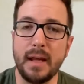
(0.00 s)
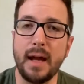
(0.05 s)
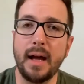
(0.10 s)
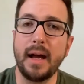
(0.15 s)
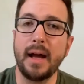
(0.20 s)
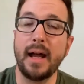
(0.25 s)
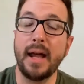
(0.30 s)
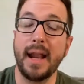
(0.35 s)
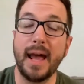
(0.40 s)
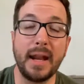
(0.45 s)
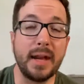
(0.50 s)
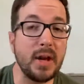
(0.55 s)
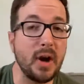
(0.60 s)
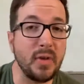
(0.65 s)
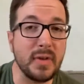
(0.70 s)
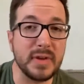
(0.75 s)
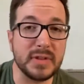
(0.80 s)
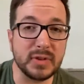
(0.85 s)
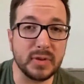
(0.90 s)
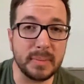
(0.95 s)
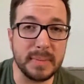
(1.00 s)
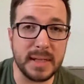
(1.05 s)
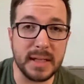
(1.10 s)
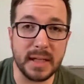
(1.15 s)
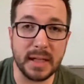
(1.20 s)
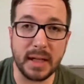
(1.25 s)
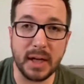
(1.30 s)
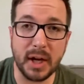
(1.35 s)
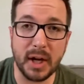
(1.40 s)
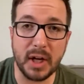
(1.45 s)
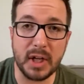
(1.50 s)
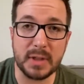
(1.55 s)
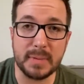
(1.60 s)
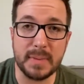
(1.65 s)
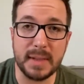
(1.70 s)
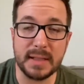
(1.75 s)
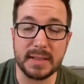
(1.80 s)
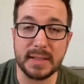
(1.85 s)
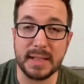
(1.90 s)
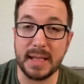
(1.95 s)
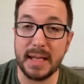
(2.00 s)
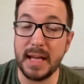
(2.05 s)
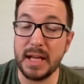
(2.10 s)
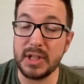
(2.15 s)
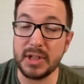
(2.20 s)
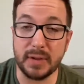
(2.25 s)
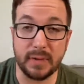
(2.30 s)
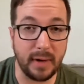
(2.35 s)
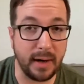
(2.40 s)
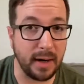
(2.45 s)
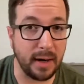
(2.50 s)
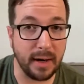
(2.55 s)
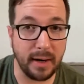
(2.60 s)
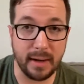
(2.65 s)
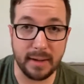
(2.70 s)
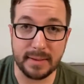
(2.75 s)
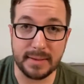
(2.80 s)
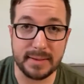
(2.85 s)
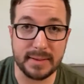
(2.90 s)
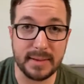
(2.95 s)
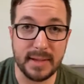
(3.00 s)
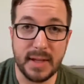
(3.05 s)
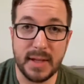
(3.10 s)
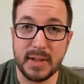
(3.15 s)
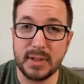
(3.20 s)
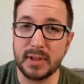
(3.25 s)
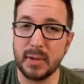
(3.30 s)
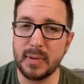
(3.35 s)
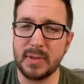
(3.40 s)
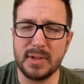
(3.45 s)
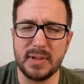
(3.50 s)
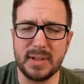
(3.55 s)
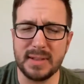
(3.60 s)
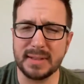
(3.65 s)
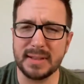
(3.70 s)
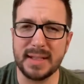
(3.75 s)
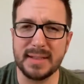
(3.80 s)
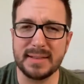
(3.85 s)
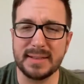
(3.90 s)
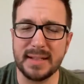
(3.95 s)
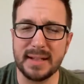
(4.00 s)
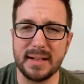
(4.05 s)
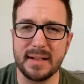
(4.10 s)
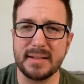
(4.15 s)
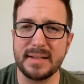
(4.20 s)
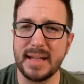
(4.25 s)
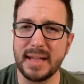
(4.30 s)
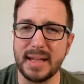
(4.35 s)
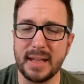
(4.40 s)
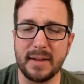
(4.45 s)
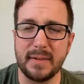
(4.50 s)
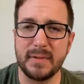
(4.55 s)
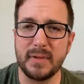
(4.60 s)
Uh, and I know this will be an encouragement to each of our hearts. So would you just consider taking